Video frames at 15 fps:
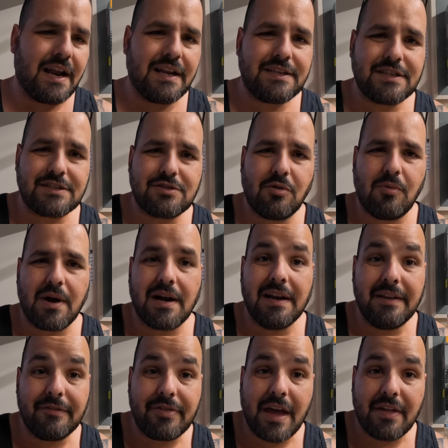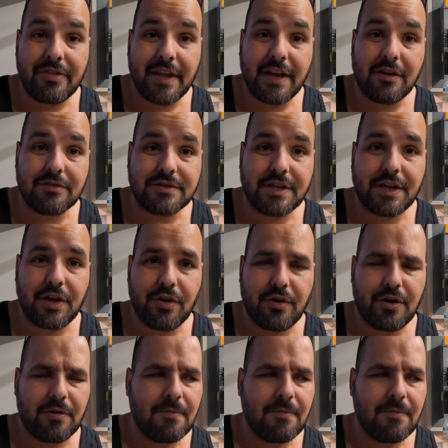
I just don't want to leave that thing unsecure.